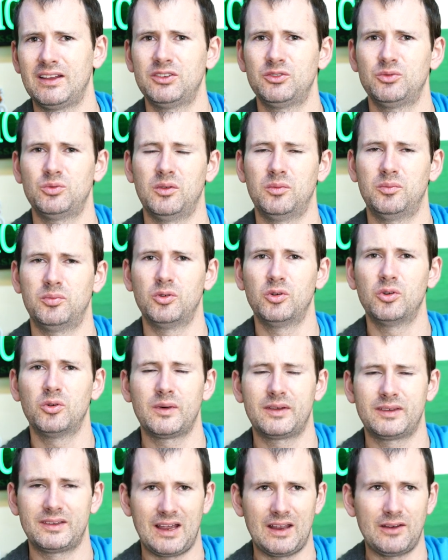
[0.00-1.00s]
into a pool
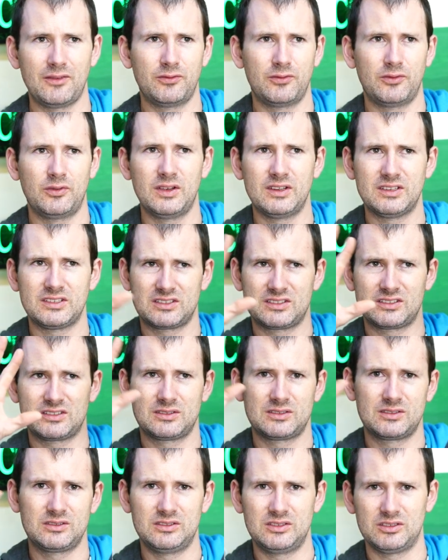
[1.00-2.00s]
with 10 foot,
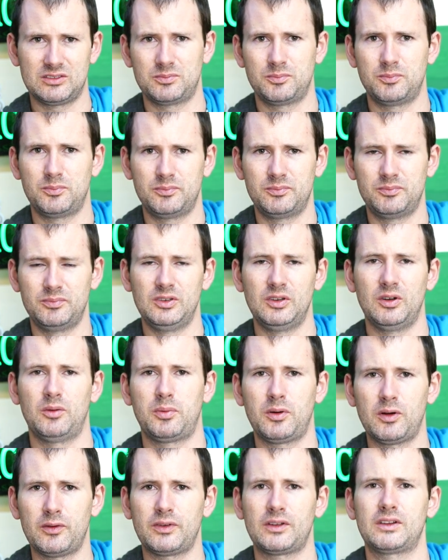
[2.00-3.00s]
just,
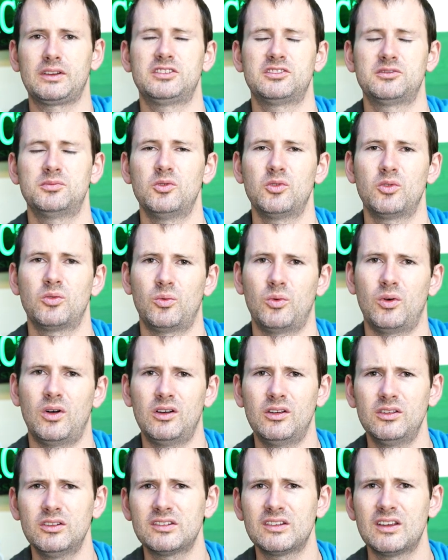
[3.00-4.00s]
perfectly smooth
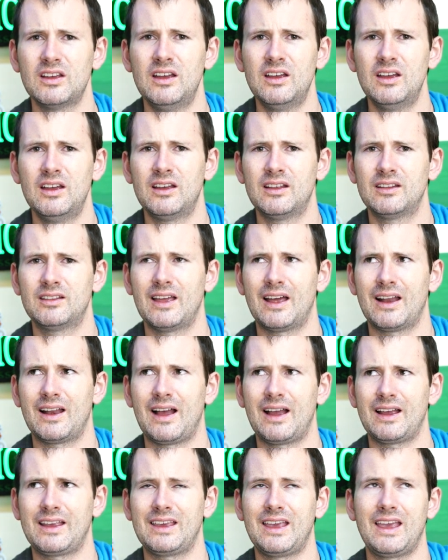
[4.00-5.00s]
walls that
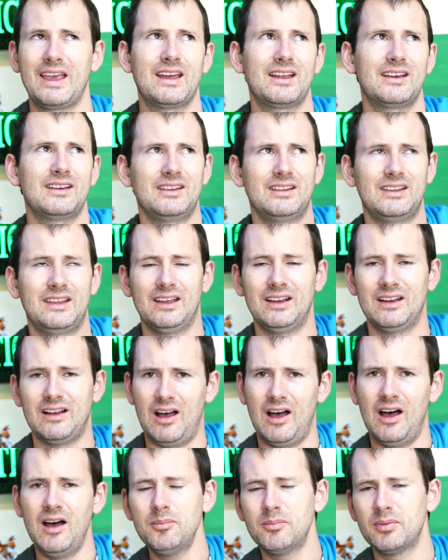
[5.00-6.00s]
I can't get
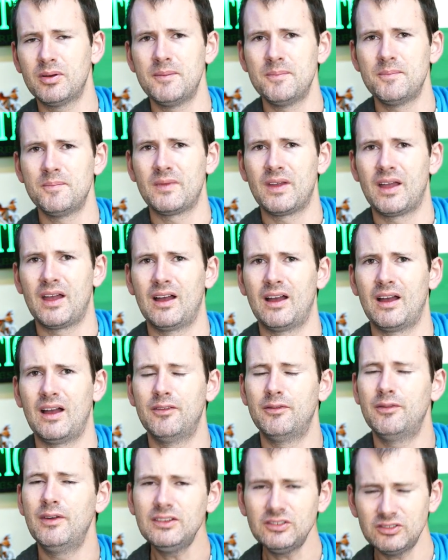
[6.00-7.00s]
up,
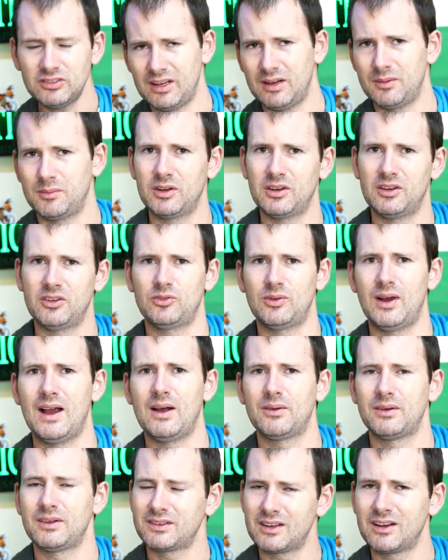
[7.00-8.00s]
eventually I'm going to
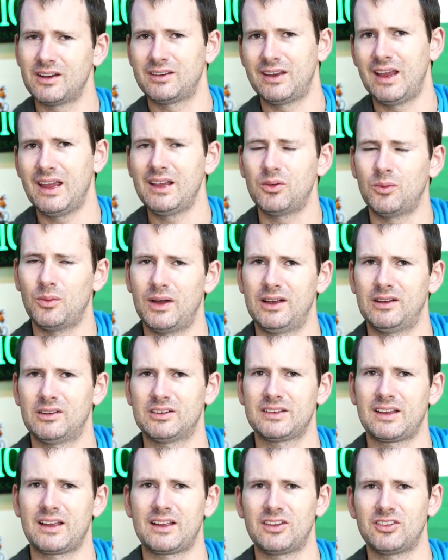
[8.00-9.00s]
drown. It's going to take a while
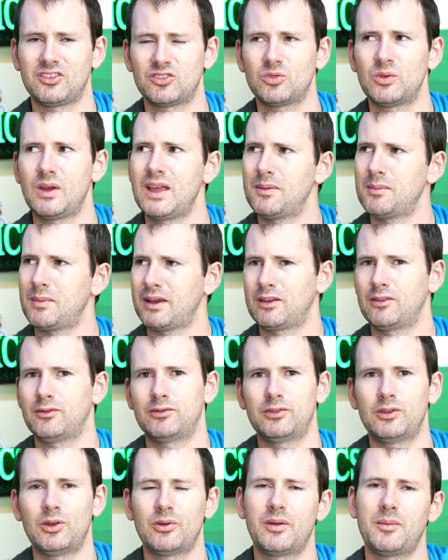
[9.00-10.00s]
because I can swim, I can
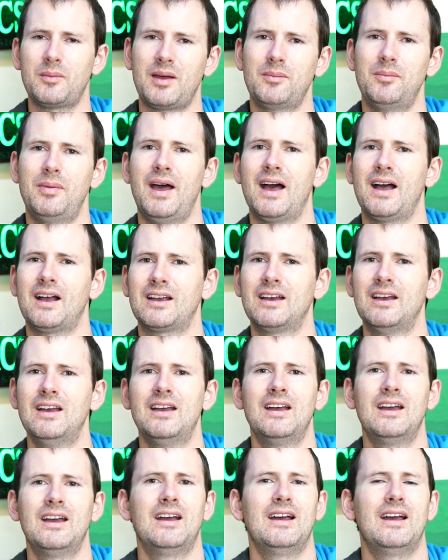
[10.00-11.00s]
float on my back.
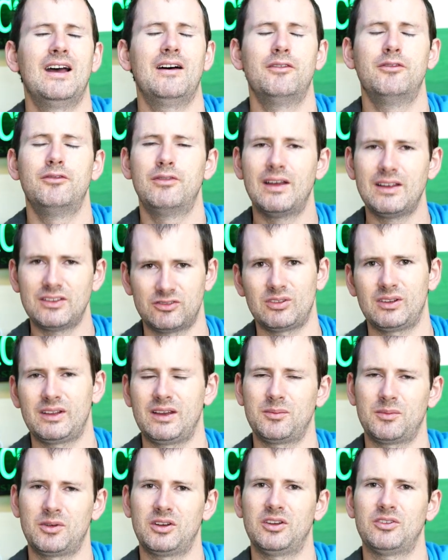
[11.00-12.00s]
Eventually
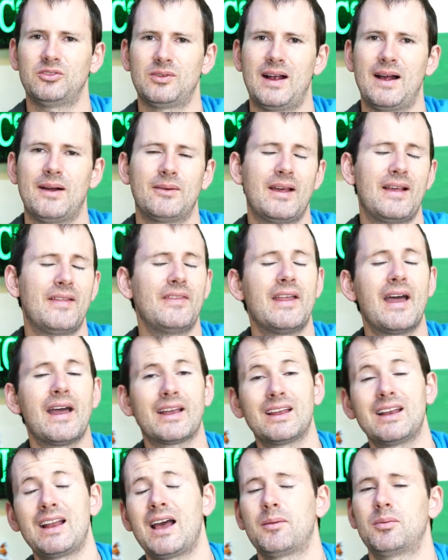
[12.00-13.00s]
I'm going to drown, and
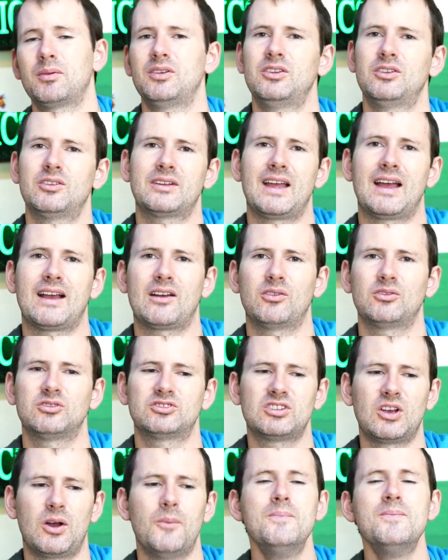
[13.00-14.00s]
that can happen to your geckos.
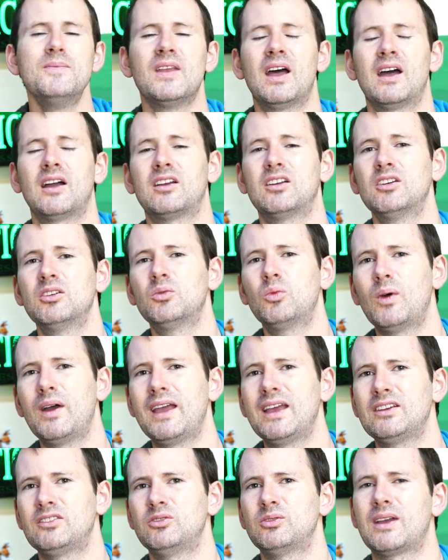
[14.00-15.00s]
So a good
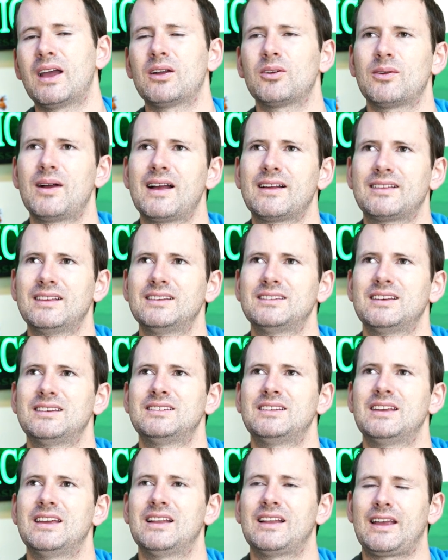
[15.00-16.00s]
way to counteract this is
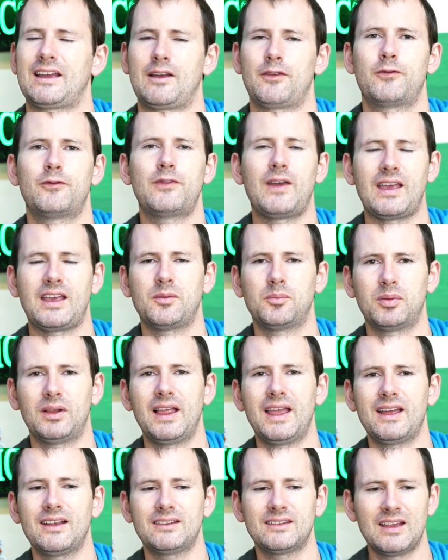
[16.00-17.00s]
to get like a fake
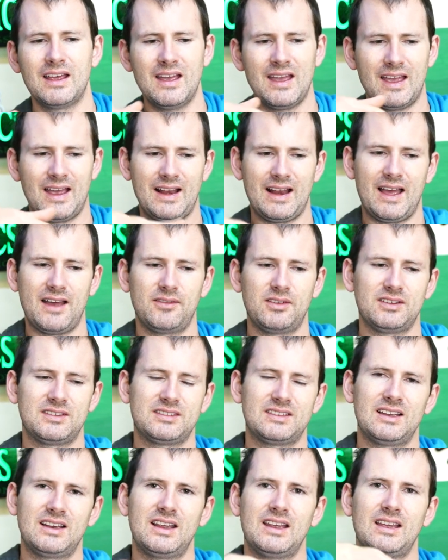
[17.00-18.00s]
plant and have it
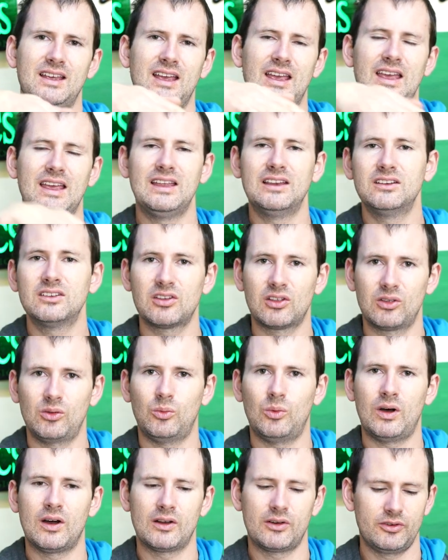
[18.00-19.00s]
sitting into the
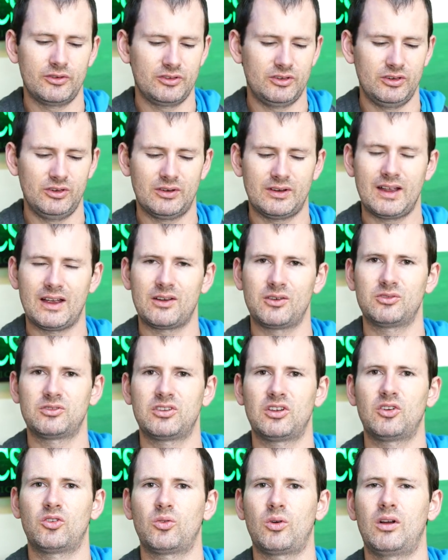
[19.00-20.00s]
water so your geckos
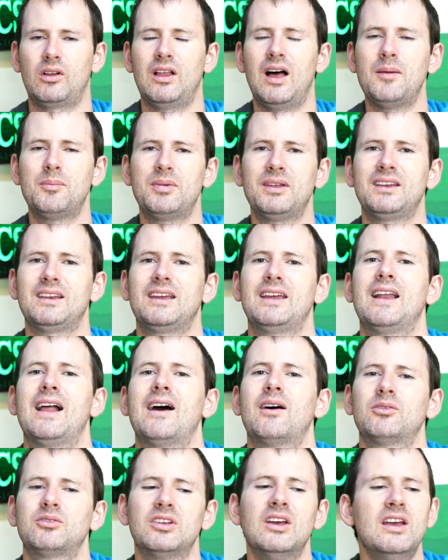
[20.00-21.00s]
can crawl up it to get
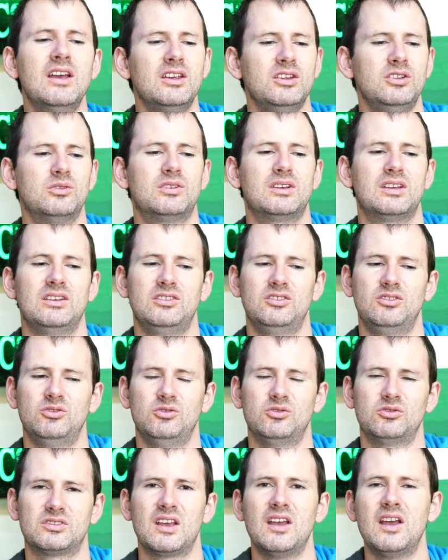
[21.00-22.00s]
out. You can
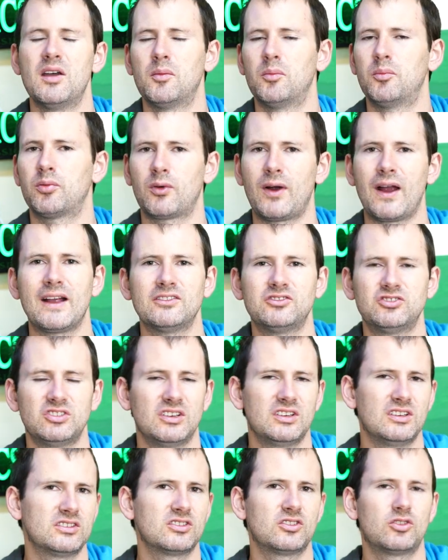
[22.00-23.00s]
use
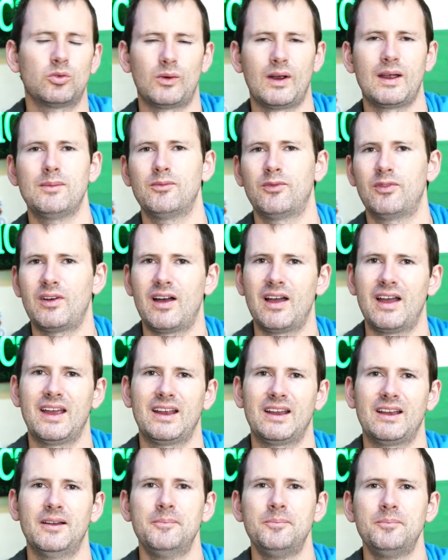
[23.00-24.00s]
branches,
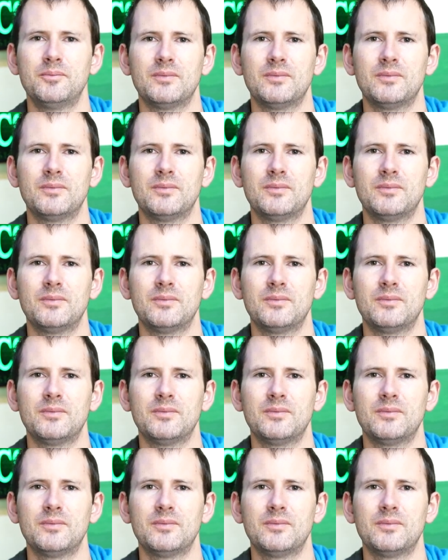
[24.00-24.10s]
grapevine,